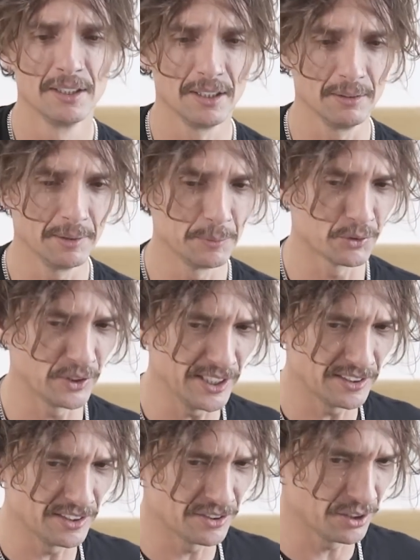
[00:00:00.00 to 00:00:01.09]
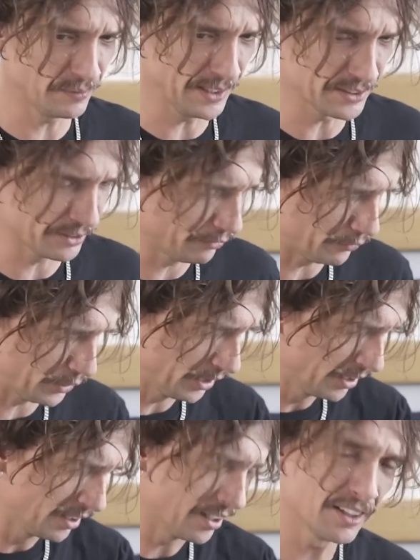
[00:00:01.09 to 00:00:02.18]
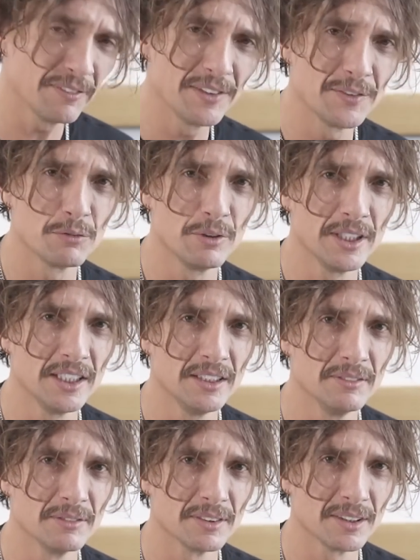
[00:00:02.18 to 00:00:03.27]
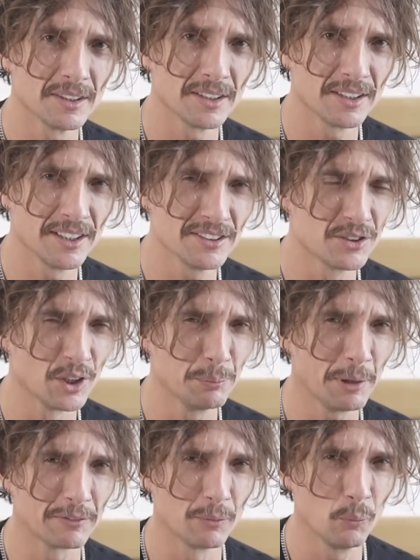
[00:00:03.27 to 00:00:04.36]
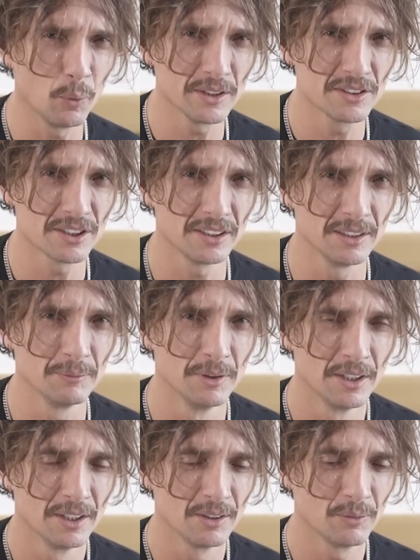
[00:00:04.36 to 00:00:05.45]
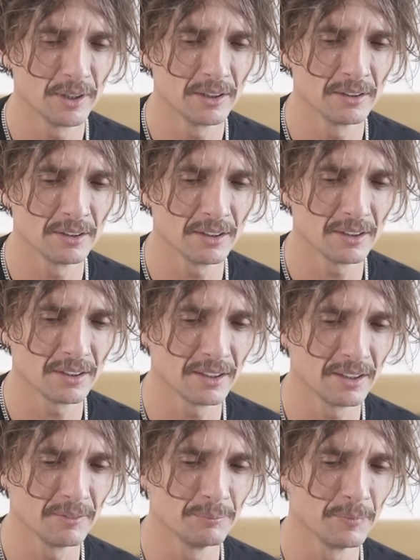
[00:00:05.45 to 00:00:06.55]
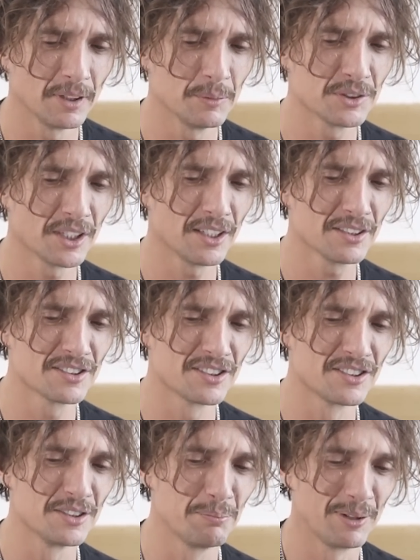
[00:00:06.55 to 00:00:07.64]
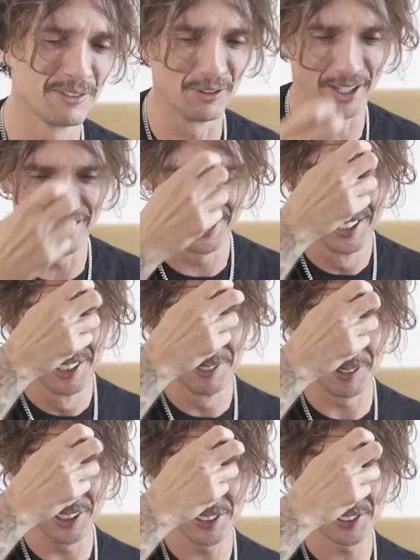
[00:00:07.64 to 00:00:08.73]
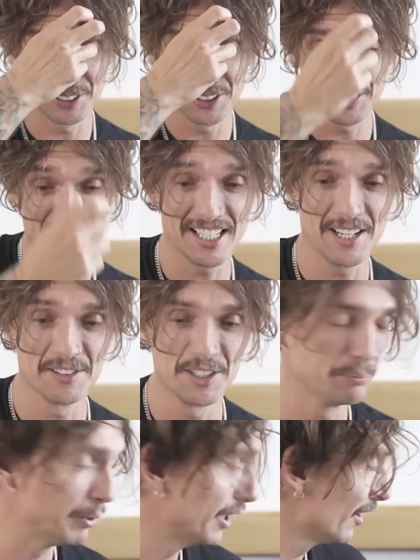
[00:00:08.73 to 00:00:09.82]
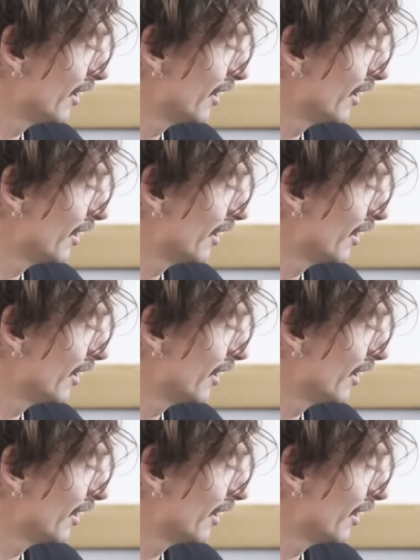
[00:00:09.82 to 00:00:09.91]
It was released in 2003, and I've never really listened to it apart from one time when I was asked to write a song that sounded a bit